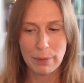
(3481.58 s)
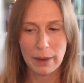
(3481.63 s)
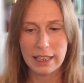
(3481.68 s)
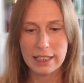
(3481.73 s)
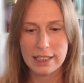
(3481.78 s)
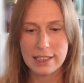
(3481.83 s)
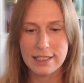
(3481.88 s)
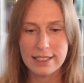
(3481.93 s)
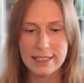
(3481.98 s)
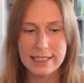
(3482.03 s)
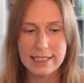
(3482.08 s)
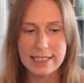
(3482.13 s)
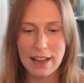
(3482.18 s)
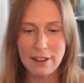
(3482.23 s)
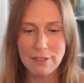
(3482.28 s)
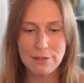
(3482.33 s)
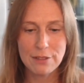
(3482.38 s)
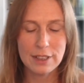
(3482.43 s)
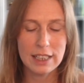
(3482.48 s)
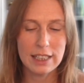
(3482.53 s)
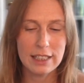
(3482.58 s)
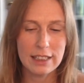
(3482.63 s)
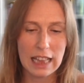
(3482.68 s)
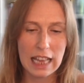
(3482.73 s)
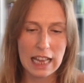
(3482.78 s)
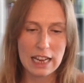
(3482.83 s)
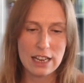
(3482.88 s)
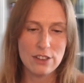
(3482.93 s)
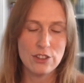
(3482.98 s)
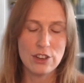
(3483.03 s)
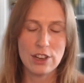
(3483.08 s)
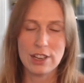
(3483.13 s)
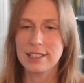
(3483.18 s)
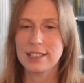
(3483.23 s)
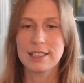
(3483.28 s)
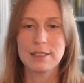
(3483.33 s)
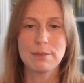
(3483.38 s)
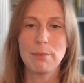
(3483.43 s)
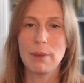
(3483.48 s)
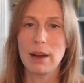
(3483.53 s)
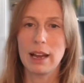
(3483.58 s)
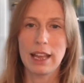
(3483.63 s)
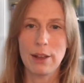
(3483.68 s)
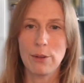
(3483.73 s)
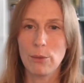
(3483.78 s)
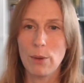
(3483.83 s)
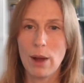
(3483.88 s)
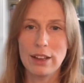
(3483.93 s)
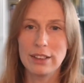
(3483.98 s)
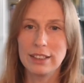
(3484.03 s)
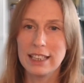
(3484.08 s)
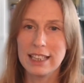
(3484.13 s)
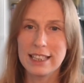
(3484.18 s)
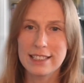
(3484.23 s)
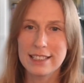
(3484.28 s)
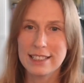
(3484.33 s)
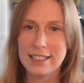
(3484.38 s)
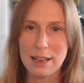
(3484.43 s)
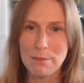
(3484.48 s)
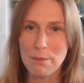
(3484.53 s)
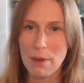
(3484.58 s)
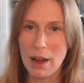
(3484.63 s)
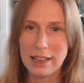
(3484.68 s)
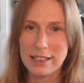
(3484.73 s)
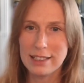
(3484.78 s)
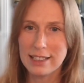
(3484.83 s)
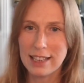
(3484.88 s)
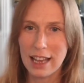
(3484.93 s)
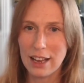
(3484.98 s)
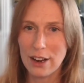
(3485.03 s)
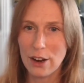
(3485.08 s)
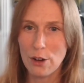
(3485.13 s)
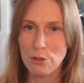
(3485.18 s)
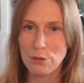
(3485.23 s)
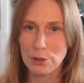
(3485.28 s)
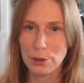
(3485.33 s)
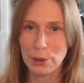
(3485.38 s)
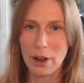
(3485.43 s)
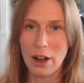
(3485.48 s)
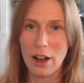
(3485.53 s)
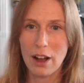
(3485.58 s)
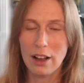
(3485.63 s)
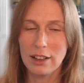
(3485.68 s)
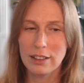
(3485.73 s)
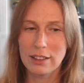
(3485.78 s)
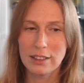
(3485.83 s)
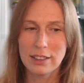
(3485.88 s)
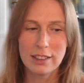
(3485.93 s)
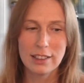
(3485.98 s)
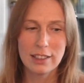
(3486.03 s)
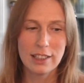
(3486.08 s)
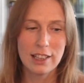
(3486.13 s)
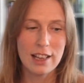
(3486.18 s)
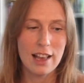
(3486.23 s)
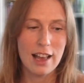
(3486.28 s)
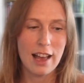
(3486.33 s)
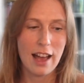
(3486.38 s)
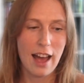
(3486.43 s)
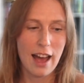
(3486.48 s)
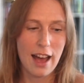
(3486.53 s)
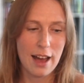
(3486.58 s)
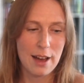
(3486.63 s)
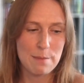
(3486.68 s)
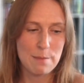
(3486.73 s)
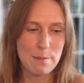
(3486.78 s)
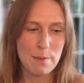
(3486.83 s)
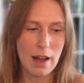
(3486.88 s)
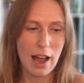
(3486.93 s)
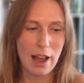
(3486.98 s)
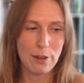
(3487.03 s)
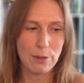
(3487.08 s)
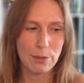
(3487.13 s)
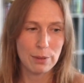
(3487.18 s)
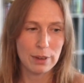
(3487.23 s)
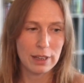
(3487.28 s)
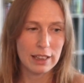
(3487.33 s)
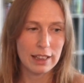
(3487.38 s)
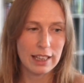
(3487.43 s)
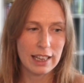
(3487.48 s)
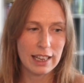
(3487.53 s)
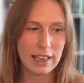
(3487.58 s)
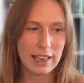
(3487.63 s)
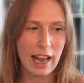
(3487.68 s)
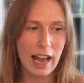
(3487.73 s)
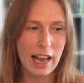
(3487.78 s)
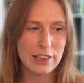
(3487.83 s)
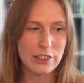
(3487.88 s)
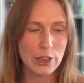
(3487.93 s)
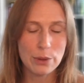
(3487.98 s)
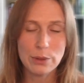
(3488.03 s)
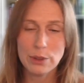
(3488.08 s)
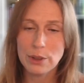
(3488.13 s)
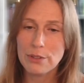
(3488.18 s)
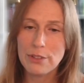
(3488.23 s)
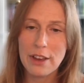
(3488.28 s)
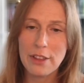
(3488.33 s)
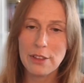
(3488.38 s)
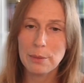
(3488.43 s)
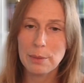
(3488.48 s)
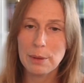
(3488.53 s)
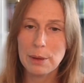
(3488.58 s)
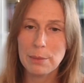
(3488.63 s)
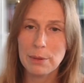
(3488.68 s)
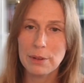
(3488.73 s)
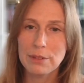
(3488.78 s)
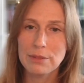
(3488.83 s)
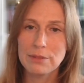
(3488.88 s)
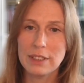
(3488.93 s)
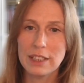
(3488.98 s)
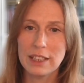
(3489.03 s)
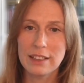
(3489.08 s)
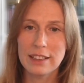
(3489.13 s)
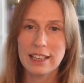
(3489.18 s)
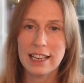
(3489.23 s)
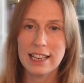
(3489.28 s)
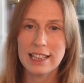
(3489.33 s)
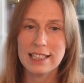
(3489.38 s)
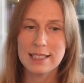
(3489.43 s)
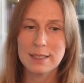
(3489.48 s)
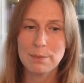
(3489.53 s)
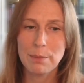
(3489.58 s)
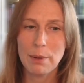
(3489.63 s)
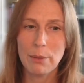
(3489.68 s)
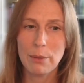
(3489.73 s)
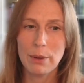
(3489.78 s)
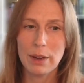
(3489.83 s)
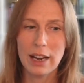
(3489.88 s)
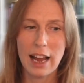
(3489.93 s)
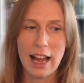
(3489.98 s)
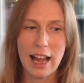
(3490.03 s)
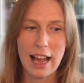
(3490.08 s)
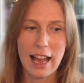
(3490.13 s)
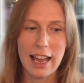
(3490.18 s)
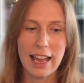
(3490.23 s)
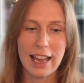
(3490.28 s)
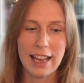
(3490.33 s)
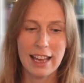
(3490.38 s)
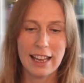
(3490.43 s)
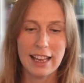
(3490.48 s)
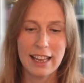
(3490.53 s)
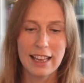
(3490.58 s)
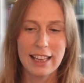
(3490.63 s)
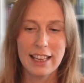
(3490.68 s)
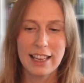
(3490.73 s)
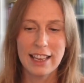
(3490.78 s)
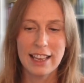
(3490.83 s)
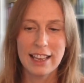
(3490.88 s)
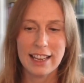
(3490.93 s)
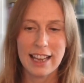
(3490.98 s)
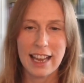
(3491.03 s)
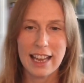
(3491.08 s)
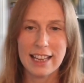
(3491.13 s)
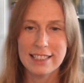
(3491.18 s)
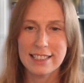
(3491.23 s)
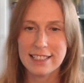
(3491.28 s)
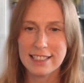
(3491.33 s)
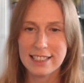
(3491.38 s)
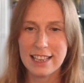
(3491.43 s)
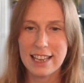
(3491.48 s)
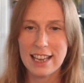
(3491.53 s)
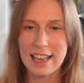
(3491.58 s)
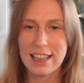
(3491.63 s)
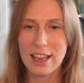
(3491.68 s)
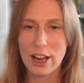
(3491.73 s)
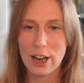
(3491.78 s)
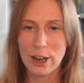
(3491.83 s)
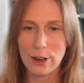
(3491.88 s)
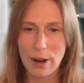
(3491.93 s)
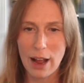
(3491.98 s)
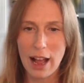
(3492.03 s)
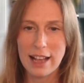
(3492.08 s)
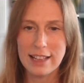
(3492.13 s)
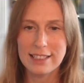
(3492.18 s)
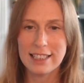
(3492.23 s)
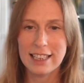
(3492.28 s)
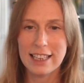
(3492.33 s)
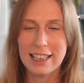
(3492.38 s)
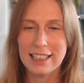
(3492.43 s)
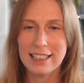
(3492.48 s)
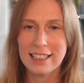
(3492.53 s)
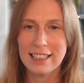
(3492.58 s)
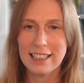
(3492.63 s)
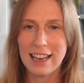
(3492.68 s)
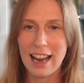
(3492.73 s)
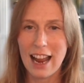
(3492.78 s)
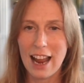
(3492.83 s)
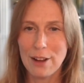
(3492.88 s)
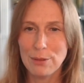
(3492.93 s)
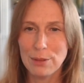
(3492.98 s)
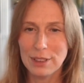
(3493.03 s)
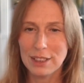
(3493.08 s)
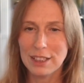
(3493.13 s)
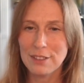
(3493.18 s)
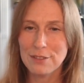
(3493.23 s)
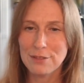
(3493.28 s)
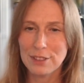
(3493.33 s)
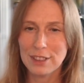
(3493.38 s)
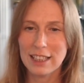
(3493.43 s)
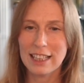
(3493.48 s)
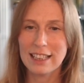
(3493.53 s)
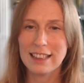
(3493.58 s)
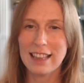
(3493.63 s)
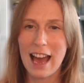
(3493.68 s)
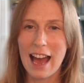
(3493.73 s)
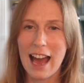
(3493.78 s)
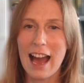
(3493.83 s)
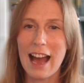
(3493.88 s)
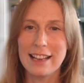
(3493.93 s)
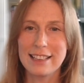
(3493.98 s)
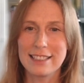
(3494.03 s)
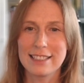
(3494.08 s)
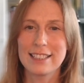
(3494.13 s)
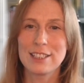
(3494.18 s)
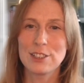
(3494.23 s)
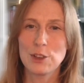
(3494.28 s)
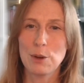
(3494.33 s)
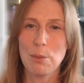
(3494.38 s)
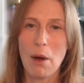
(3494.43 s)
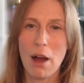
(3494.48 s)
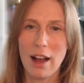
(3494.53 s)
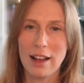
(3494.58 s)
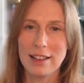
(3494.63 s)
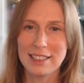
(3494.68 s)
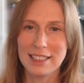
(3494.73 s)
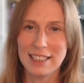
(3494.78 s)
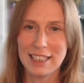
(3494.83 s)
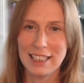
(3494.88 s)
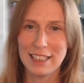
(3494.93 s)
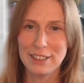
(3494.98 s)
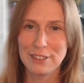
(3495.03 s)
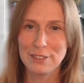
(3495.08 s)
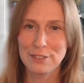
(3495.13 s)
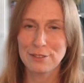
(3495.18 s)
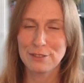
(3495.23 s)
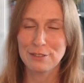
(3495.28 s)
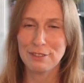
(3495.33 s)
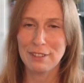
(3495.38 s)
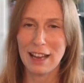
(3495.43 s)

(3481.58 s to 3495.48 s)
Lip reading: but definitely just my wellness and mindset overall. I don't know if other people feel this, but when I can see the horizon, I really feel like that has such a positive